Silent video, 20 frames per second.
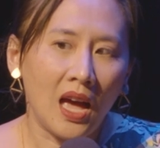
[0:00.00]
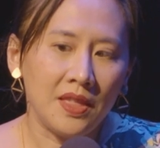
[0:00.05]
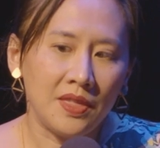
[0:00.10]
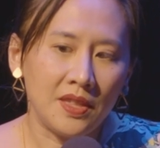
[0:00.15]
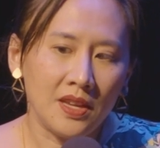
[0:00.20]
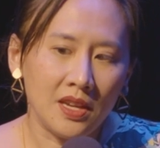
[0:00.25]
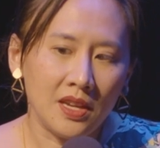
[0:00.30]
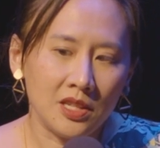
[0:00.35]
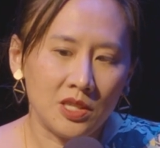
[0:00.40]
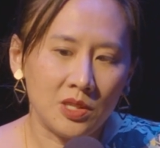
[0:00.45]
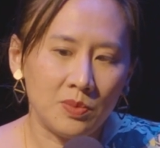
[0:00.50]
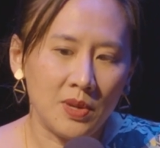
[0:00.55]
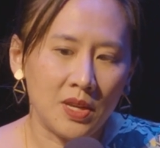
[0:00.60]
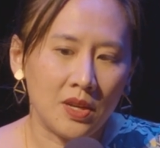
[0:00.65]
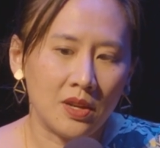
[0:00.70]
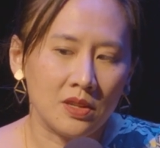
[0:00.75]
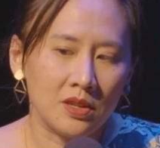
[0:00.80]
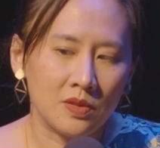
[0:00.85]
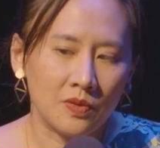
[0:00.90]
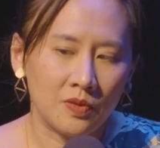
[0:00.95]
I think it's
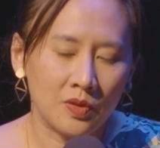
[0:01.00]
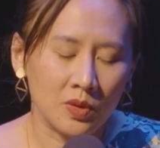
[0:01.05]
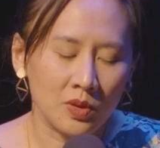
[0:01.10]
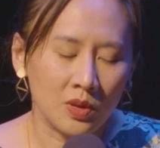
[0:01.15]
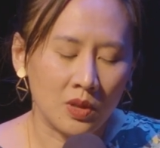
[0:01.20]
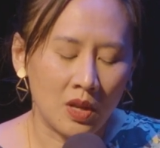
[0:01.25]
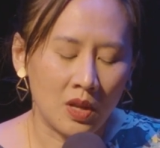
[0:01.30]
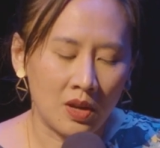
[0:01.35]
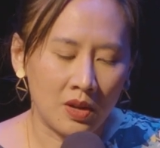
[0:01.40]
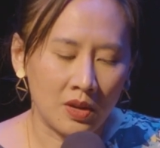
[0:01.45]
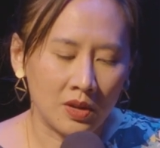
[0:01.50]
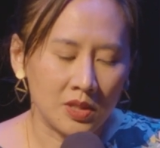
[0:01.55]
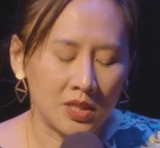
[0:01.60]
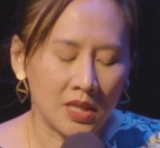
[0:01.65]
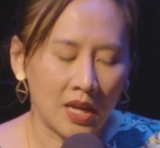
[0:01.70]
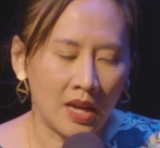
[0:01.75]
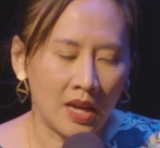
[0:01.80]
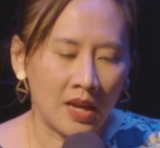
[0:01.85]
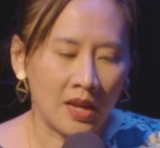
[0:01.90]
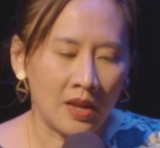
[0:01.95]
because for a long
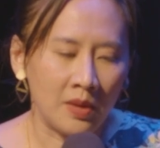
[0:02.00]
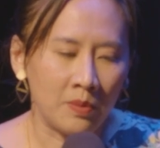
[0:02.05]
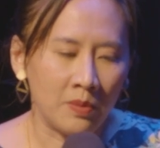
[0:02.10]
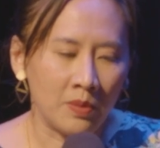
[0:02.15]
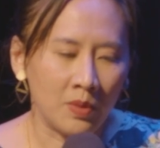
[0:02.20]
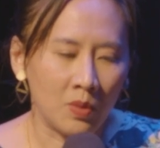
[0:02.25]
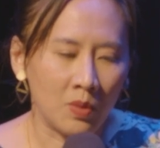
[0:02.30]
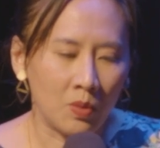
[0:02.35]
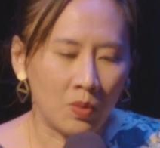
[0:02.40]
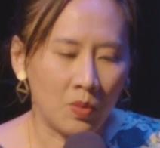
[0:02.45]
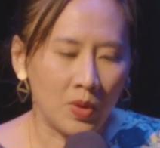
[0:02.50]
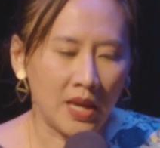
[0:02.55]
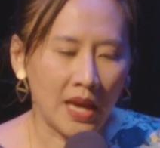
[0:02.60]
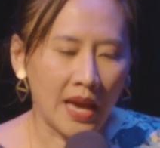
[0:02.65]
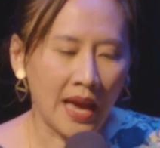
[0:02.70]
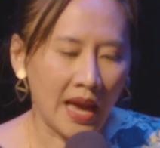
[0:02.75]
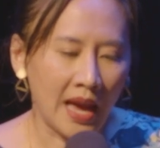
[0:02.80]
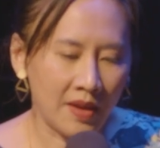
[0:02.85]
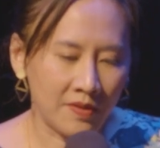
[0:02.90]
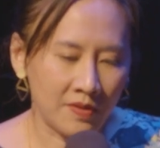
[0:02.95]
time, we
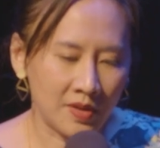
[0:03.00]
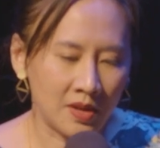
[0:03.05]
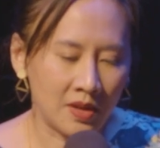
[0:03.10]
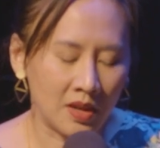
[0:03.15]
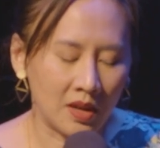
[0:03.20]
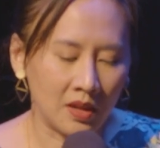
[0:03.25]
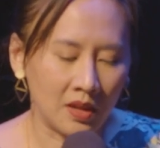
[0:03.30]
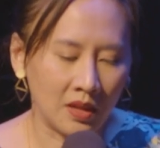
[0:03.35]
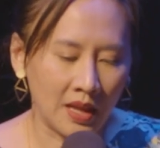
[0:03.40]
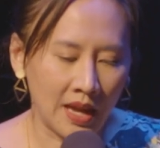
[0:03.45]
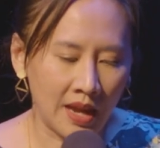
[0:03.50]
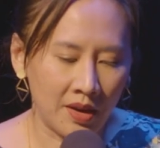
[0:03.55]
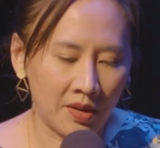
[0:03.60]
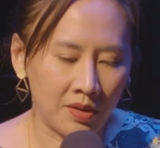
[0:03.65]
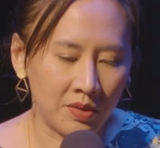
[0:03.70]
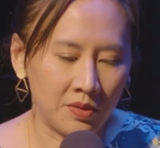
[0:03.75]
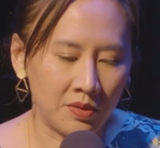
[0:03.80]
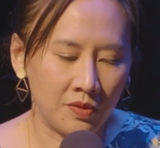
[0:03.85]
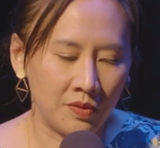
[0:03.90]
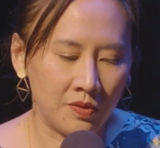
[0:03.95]
haven't
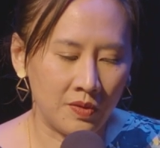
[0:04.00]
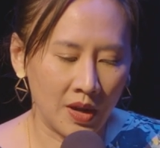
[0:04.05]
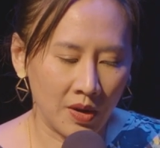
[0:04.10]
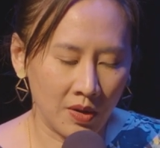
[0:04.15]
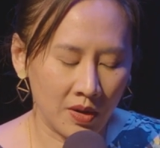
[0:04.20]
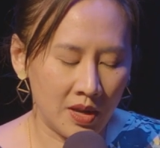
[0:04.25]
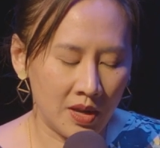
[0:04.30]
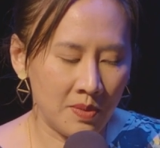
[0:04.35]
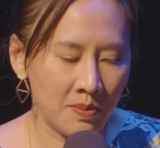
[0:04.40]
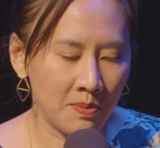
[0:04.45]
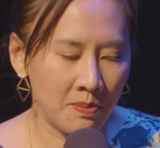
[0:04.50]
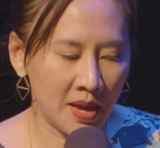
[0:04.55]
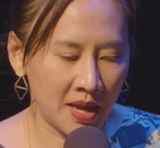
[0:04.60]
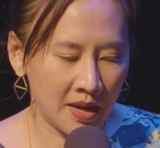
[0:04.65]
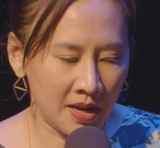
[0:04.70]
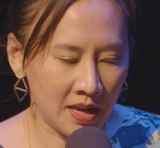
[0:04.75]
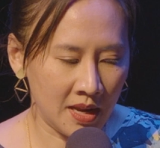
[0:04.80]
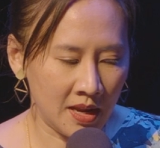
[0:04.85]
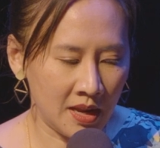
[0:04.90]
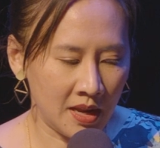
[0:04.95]
allowed very
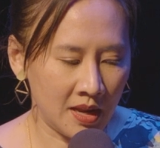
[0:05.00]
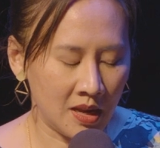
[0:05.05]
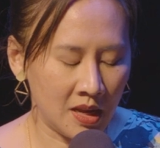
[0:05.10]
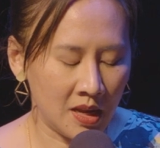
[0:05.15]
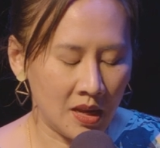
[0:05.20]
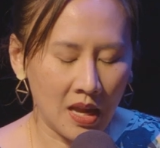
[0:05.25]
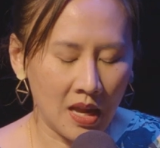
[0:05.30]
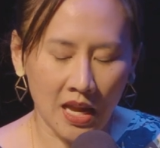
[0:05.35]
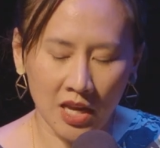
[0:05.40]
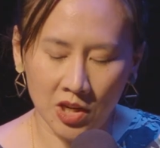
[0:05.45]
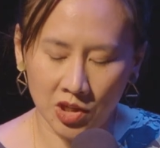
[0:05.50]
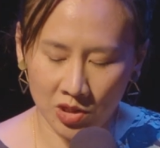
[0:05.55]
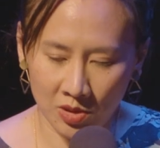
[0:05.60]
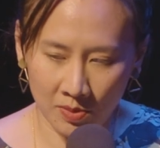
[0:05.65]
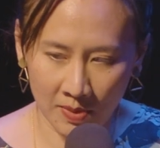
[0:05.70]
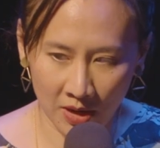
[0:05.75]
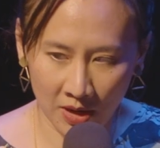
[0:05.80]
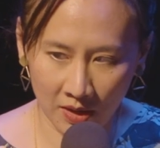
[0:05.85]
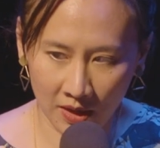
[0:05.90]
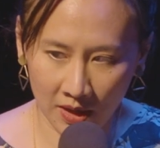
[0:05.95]
many
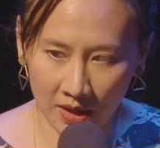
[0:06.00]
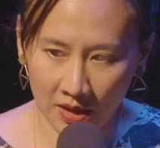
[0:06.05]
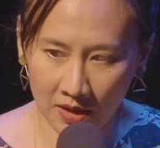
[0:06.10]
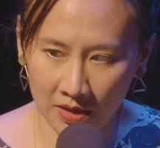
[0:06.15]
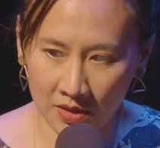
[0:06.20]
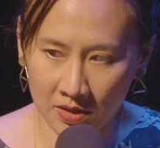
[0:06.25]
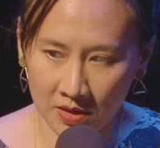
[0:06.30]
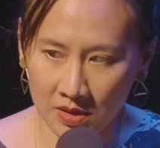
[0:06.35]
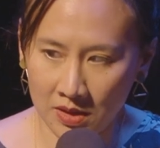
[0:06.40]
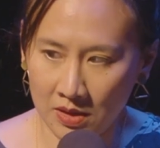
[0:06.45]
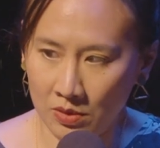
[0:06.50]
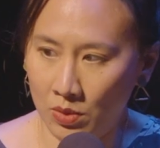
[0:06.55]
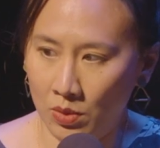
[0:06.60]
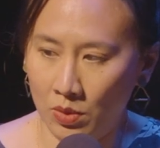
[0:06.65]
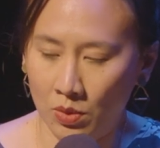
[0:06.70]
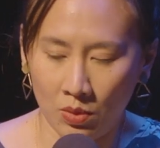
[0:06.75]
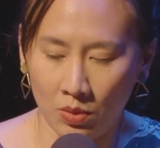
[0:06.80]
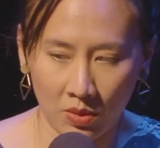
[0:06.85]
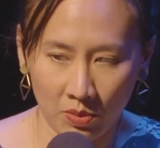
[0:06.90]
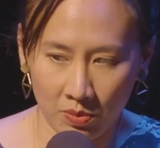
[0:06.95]
Asian Americans,
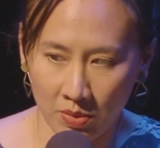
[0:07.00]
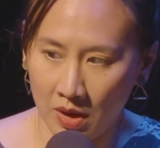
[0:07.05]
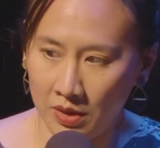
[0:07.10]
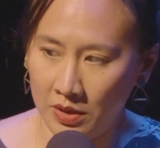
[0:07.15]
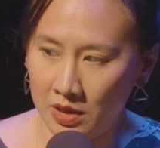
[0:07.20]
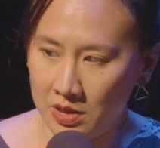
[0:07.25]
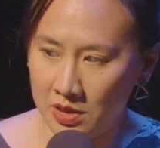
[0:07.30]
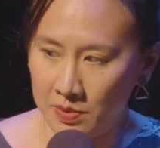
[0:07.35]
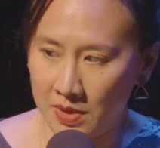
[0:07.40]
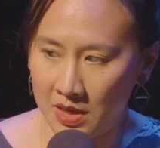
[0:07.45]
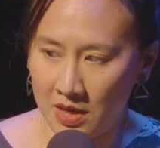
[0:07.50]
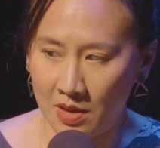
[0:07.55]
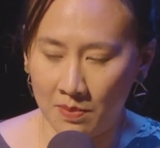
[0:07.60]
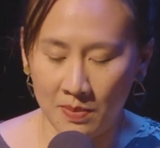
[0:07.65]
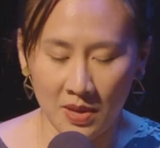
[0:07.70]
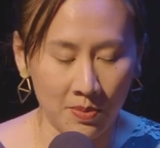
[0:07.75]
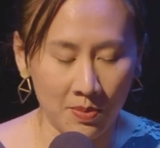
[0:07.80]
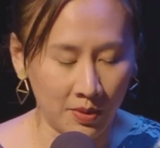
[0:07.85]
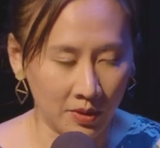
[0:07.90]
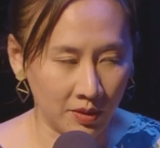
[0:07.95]
or broadly
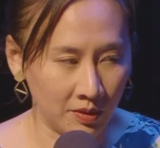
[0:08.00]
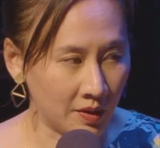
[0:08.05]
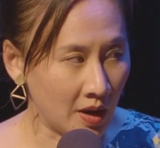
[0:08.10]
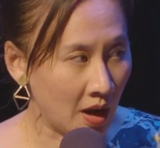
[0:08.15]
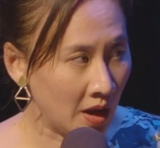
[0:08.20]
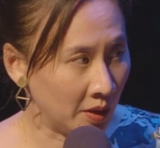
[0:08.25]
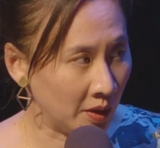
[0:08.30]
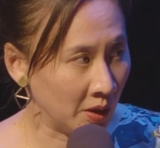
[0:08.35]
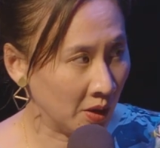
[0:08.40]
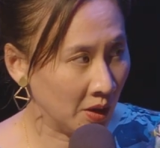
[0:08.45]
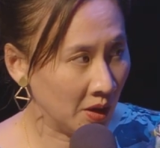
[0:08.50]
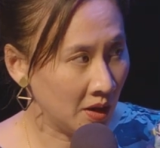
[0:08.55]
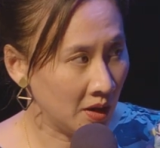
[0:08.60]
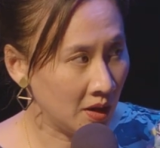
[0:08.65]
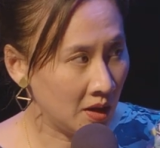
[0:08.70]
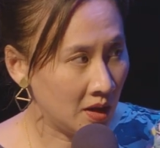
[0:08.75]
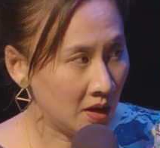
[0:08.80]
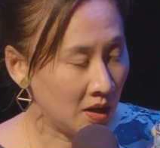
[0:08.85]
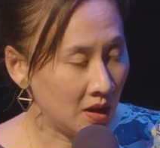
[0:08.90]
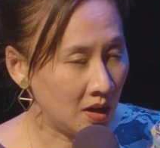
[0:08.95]
speaking, people of color,
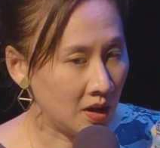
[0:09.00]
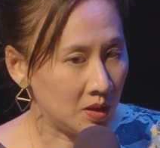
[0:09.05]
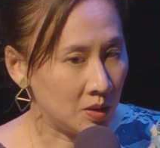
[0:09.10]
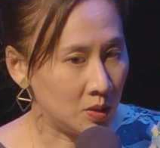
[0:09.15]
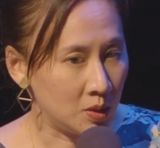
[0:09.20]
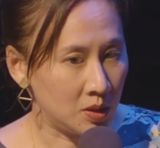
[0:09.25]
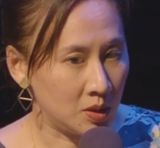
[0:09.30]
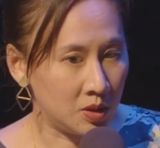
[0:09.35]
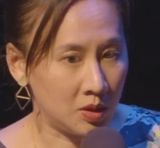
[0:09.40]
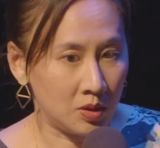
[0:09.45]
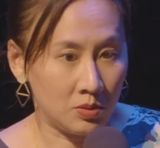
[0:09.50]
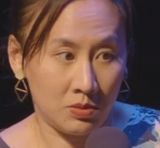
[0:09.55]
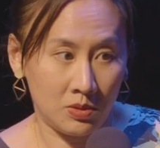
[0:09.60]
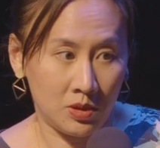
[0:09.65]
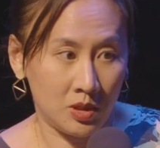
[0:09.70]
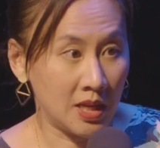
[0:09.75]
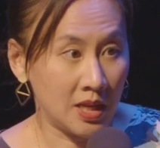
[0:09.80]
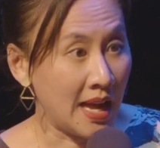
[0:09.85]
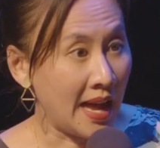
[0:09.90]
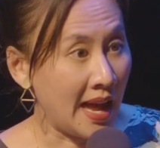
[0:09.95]

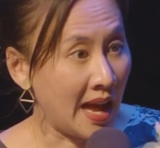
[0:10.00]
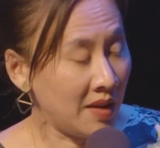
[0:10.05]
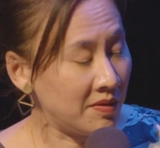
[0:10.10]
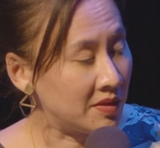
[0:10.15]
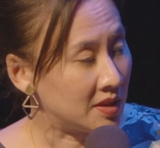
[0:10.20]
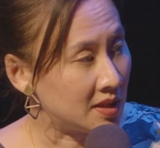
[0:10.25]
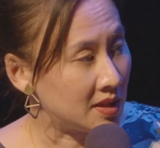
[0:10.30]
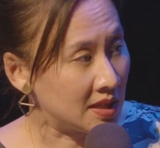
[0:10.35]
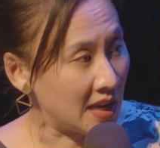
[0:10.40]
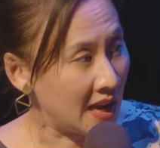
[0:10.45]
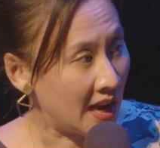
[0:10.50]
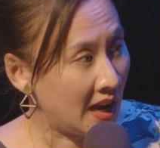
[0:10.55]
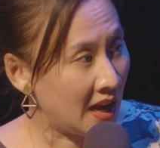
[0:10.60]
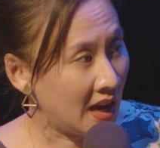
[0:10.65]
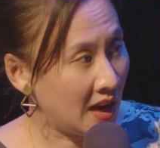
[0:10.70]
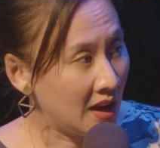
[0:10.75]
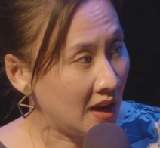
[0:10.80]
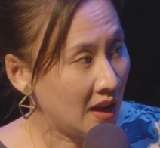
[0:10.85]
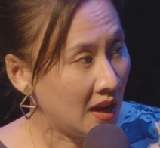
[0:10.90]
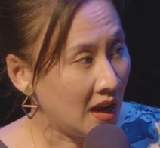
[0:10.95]
to have a
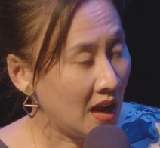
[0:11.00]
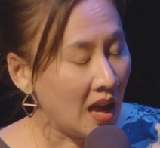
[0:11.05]
say.